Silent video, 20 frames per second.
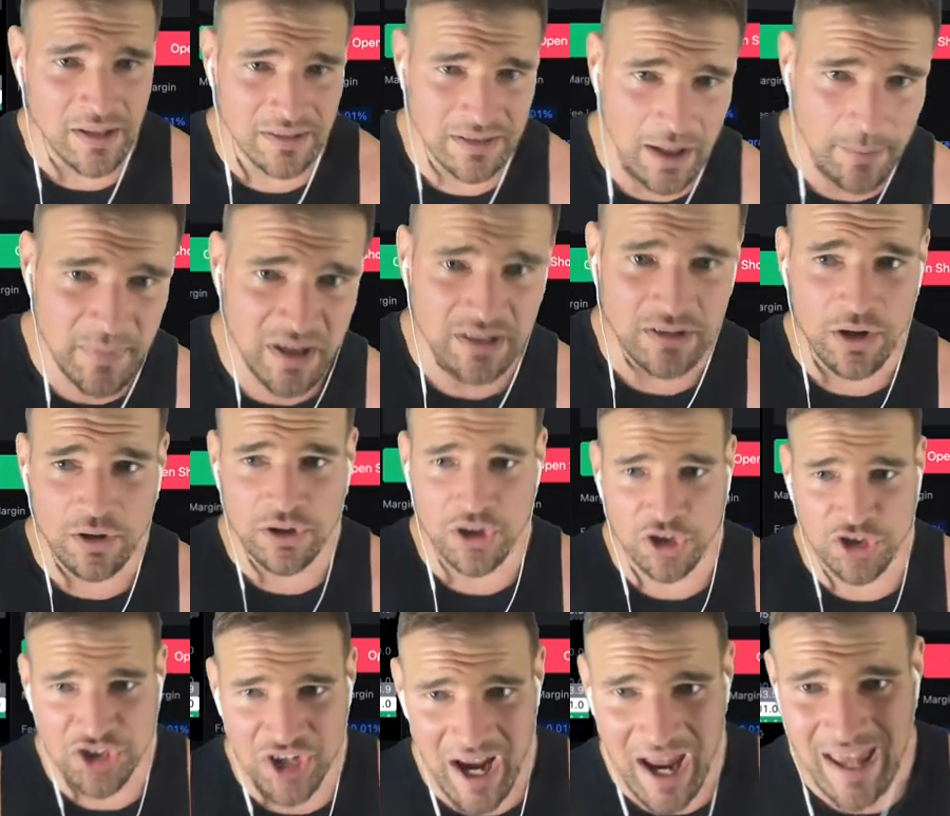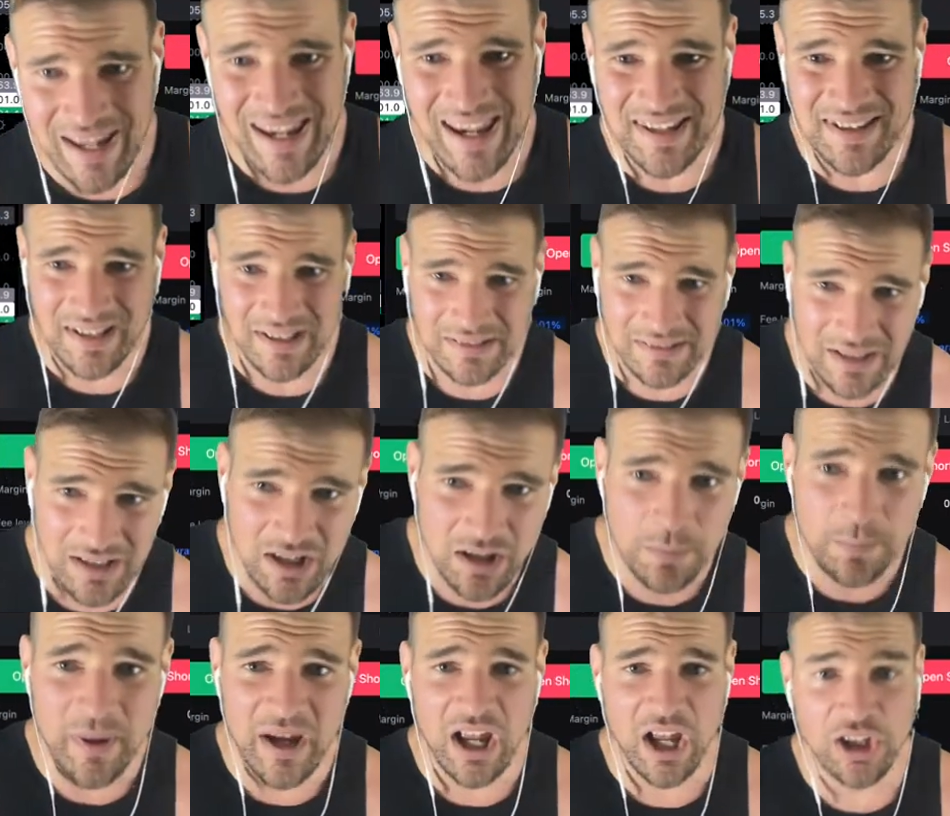Let me know. Your chat is a little
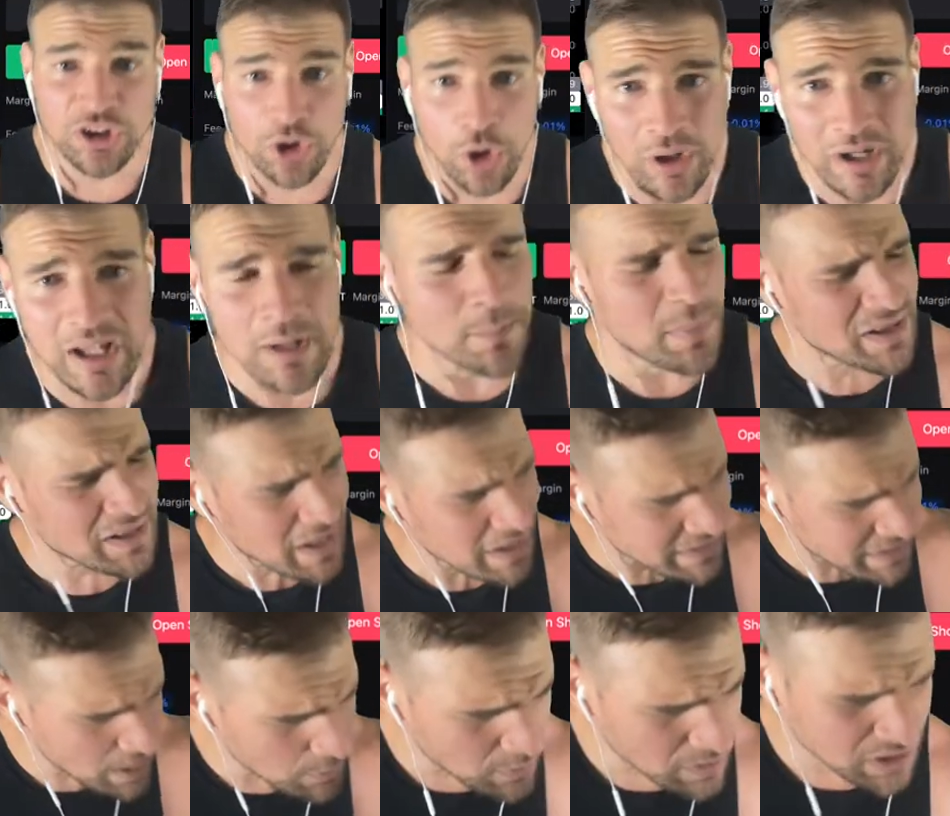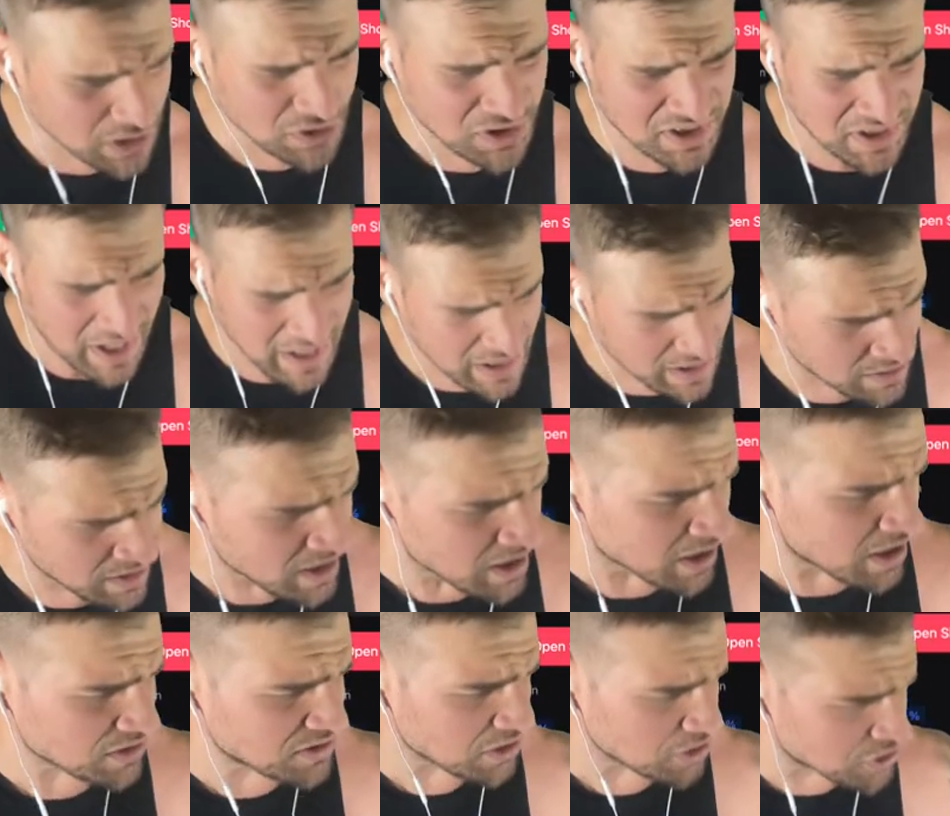bit annoying, but I get what you're saying,
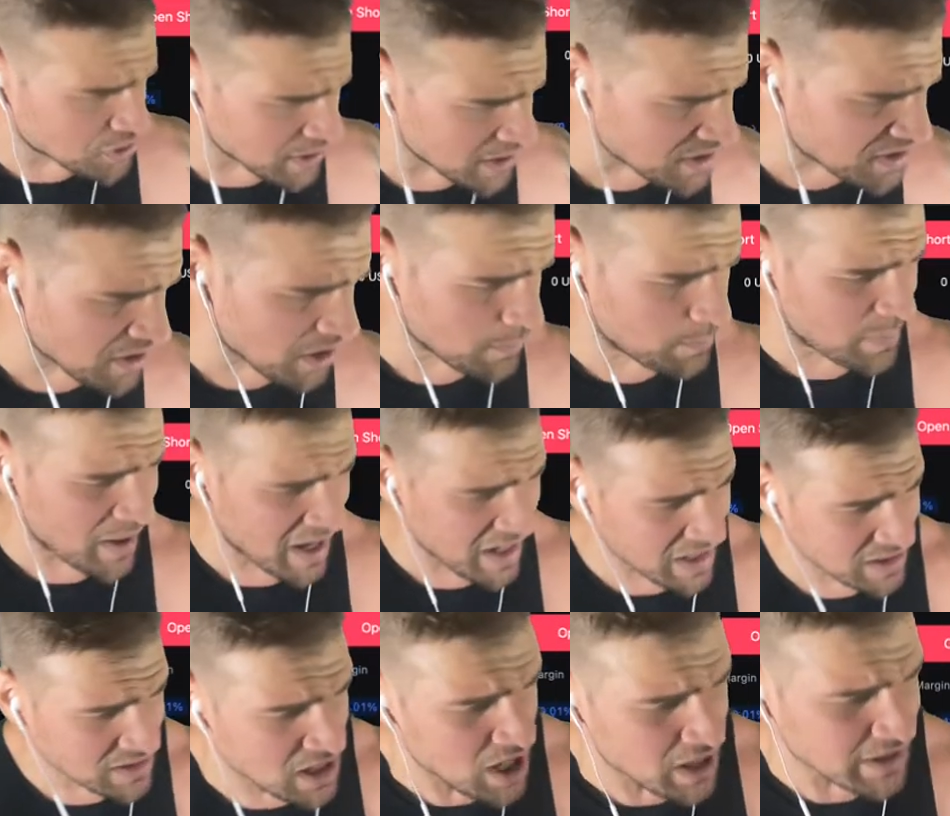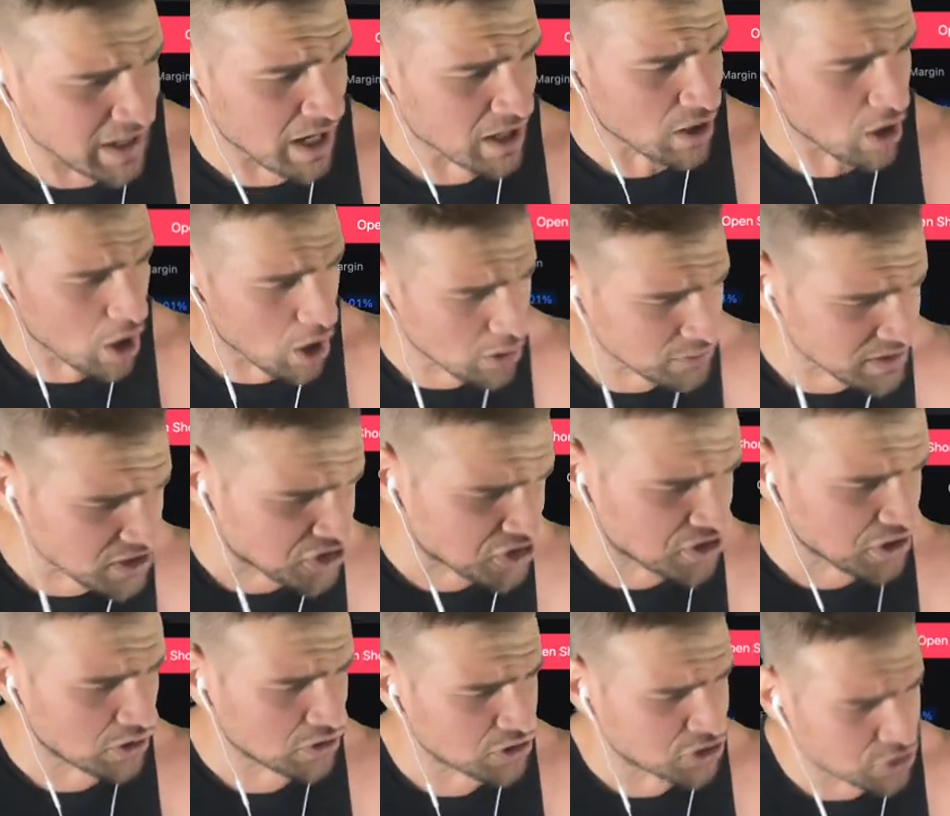cause the trades are paying. Got all these
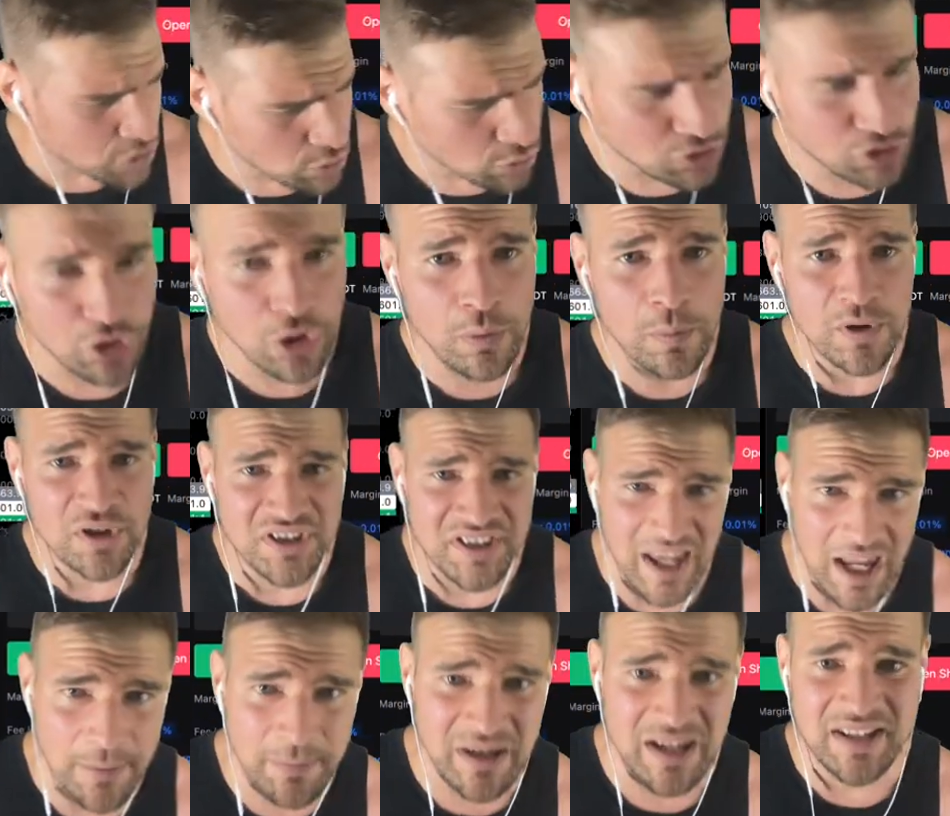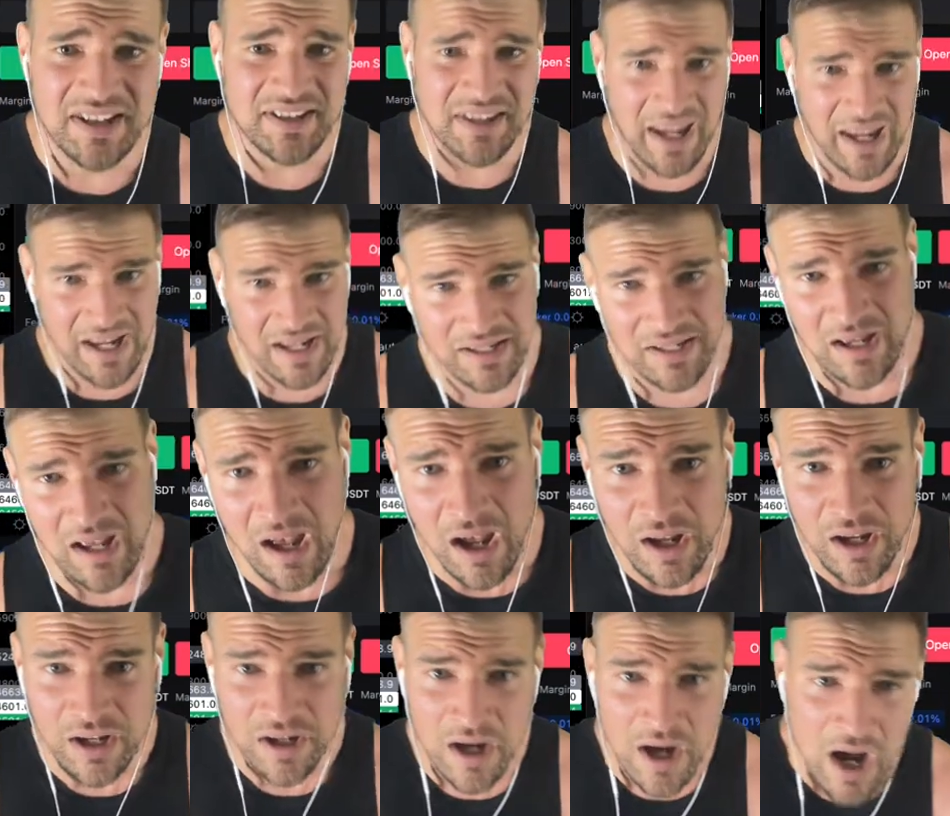show YouTubers, they be saying,
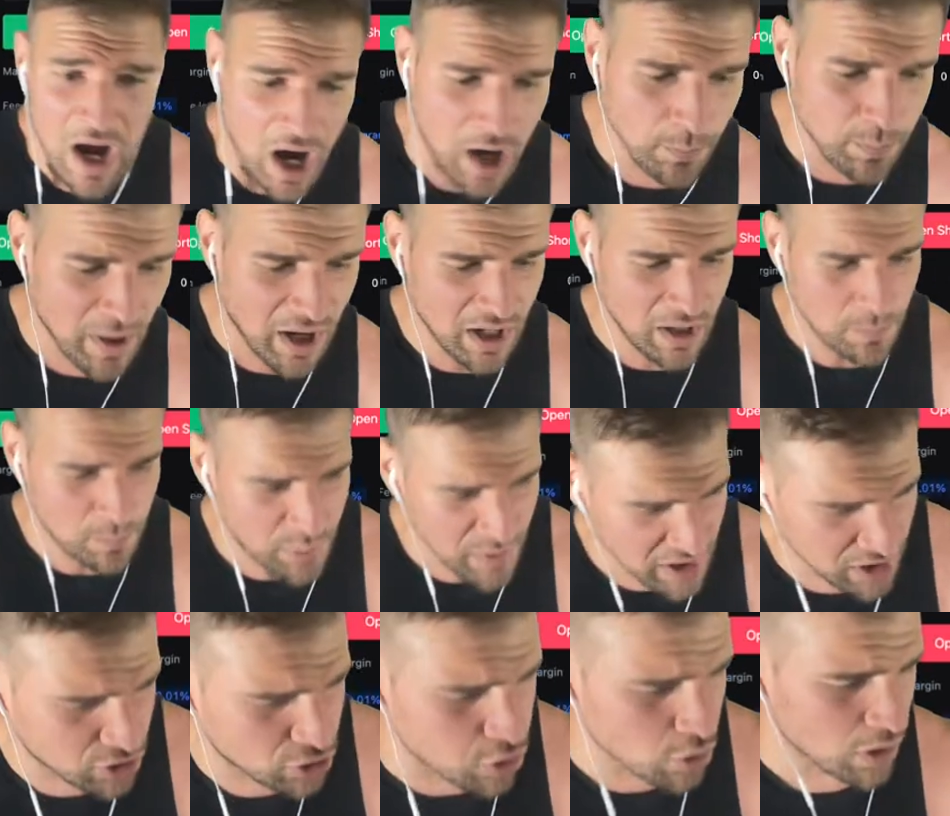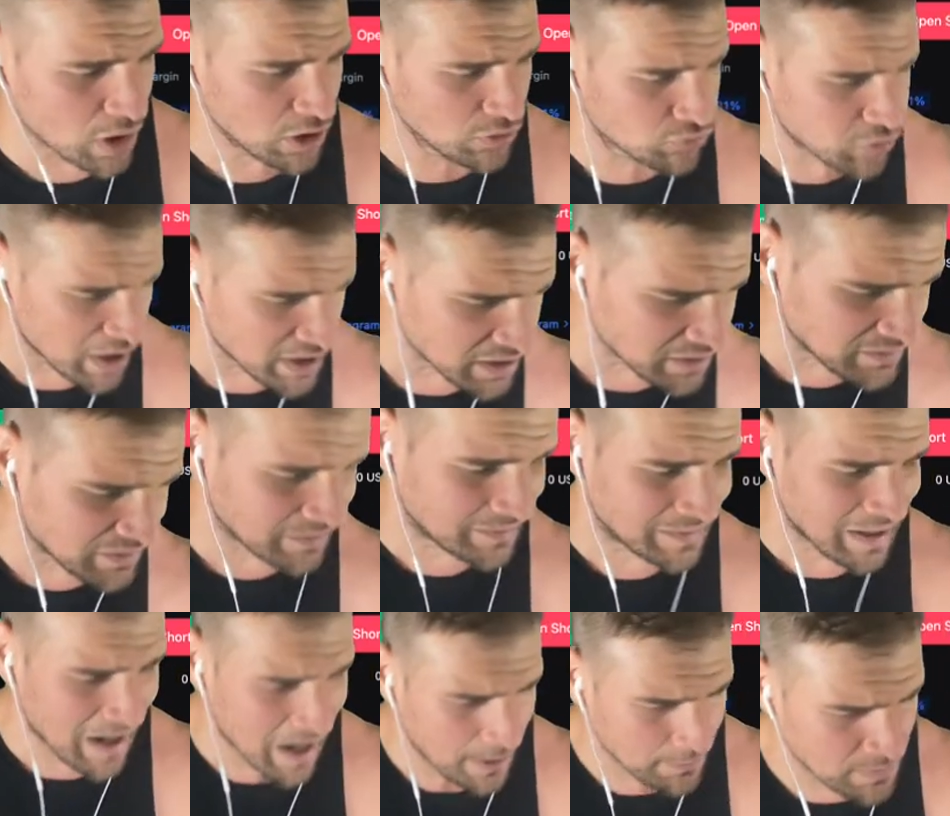hey, I'm buying Bitcoin right at the
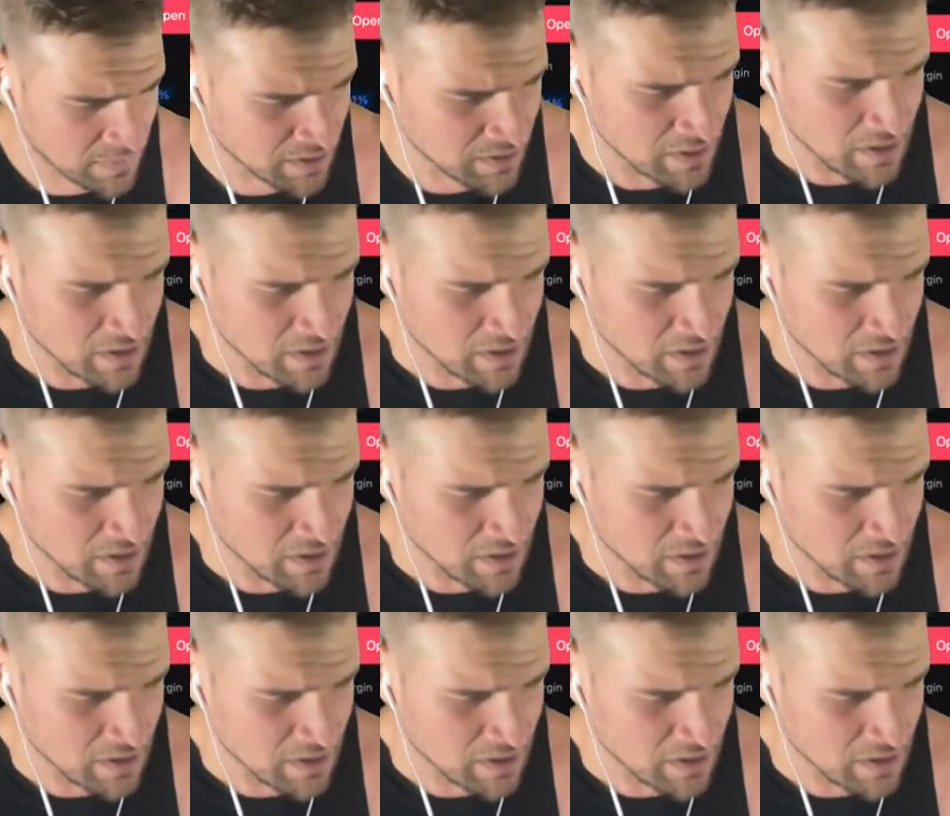top.